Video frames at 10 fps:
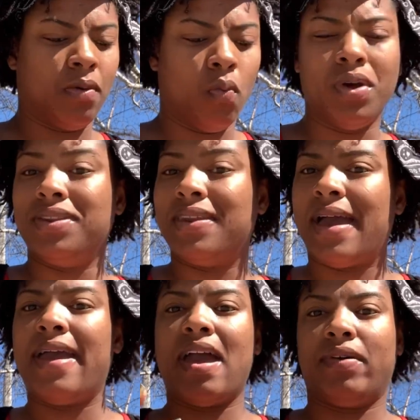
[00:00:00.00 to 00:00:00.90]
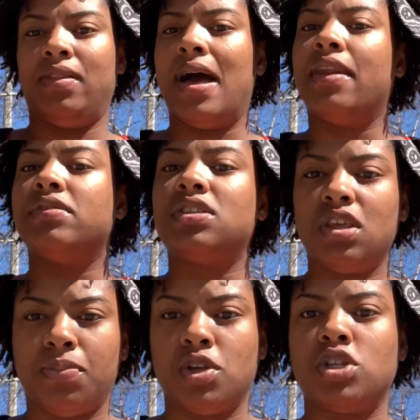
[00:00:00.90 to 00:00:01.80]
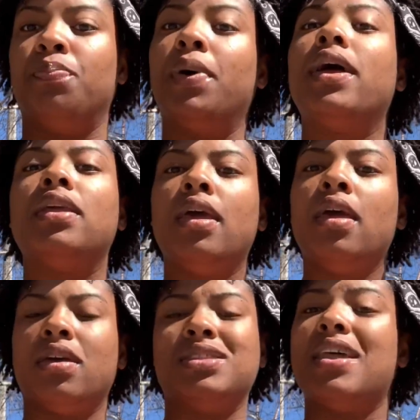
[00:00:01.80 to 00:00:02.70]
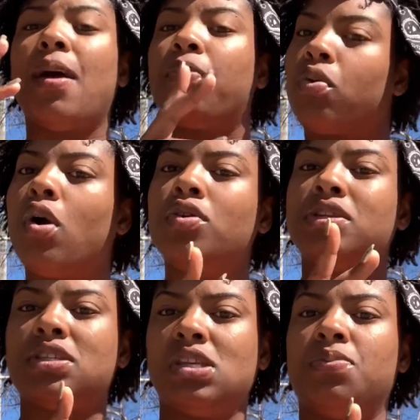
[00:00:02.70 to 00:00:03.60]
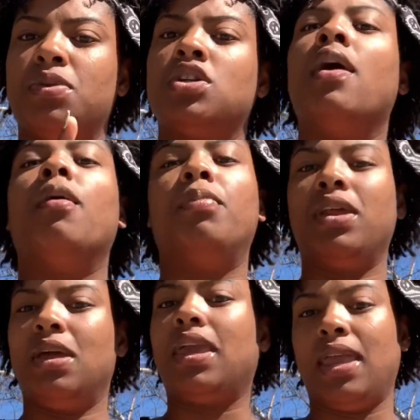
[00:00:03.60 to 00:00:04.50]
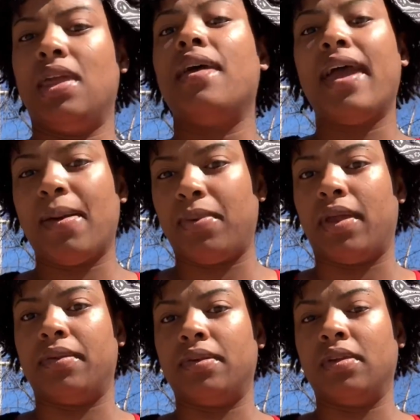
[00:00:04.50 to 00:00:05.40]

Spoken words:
would not have a lot of slippage, but it's not prone to slippage, but it can happen.